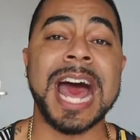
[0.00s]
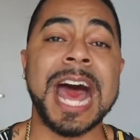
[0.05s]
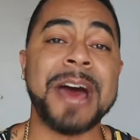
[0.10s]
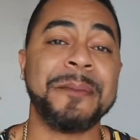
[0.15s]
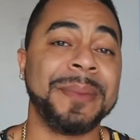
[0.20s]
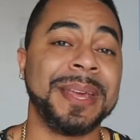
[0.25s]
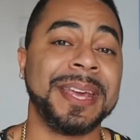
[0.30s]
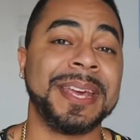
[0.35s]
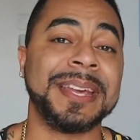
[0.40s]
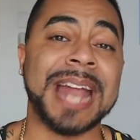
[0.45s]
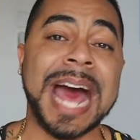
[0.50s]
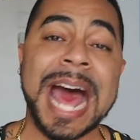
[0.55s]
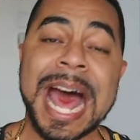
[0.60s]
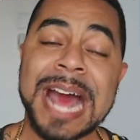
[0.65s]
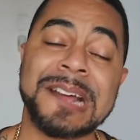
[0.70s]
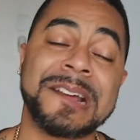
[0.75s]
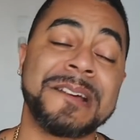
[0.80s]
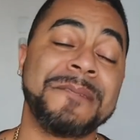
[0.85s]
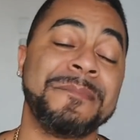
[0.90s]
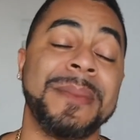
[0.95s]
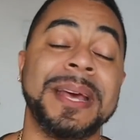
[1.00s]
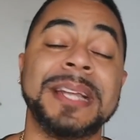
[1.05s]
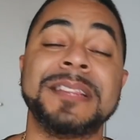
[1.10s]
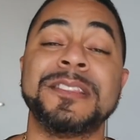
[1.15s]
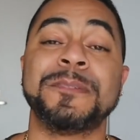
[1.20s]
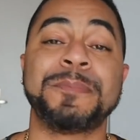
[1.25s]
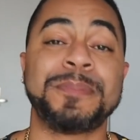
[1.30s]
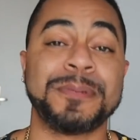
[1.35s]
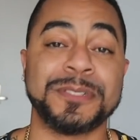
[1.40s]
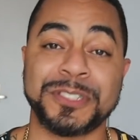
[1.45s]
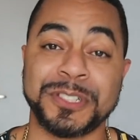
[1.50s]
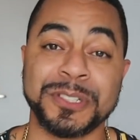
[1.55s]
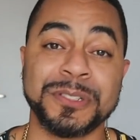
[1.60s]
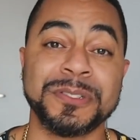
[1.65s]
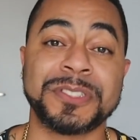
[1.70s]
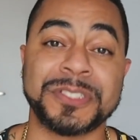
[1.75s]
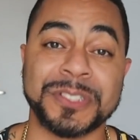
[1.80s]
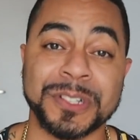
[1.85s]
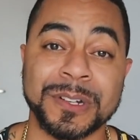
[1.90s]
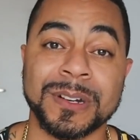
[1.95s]
I mean, I commend the
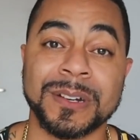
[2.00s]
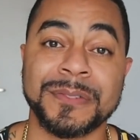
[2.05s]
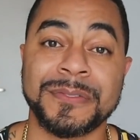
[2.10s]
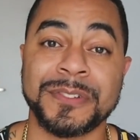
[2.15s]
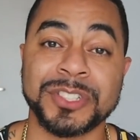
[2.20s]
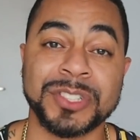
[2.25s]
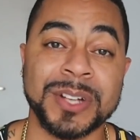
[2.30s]
producer for